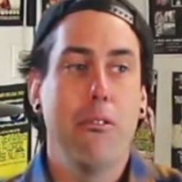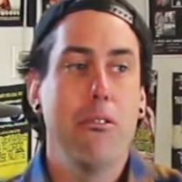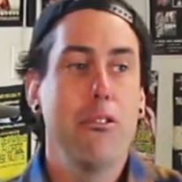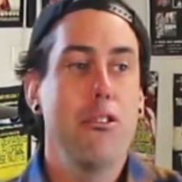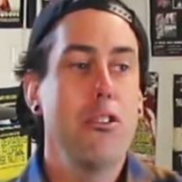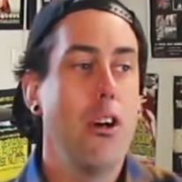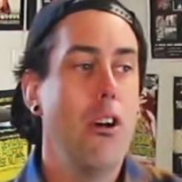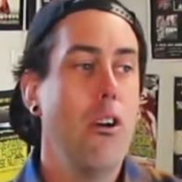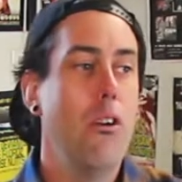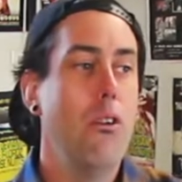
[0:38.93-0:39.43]

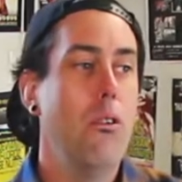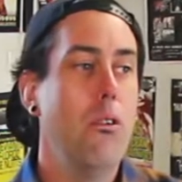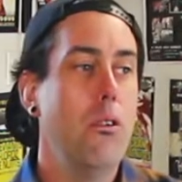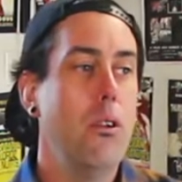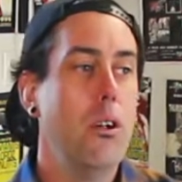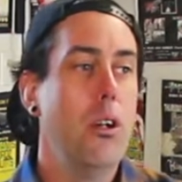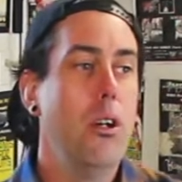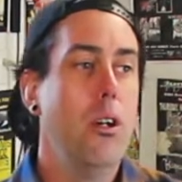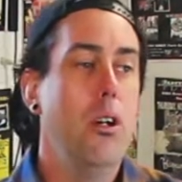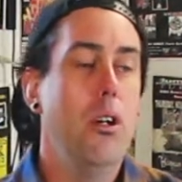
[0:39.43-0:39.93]
So
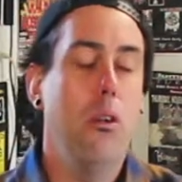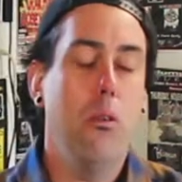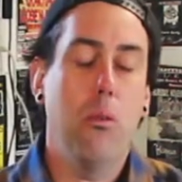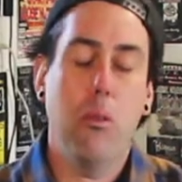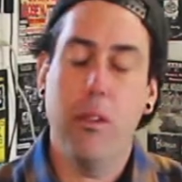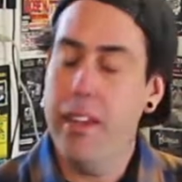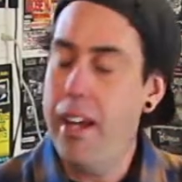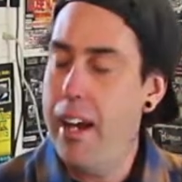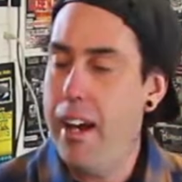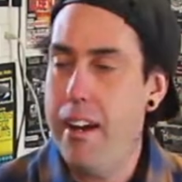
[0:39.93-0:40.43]

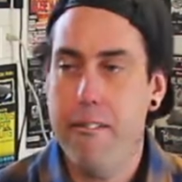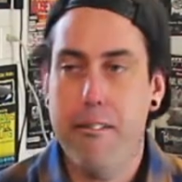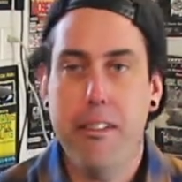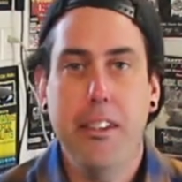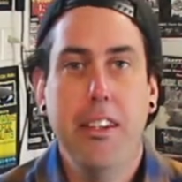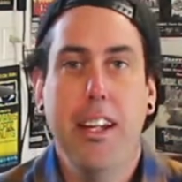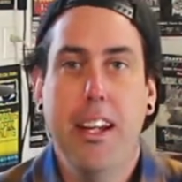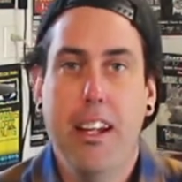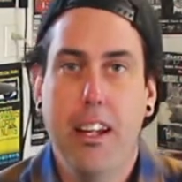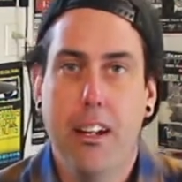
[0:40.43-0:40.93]
with
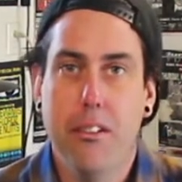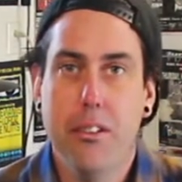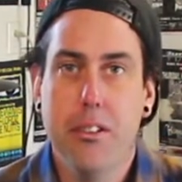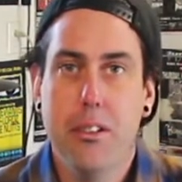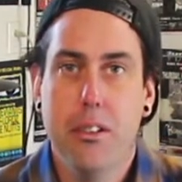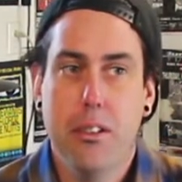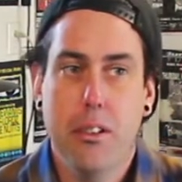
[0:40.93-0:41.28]
everything else,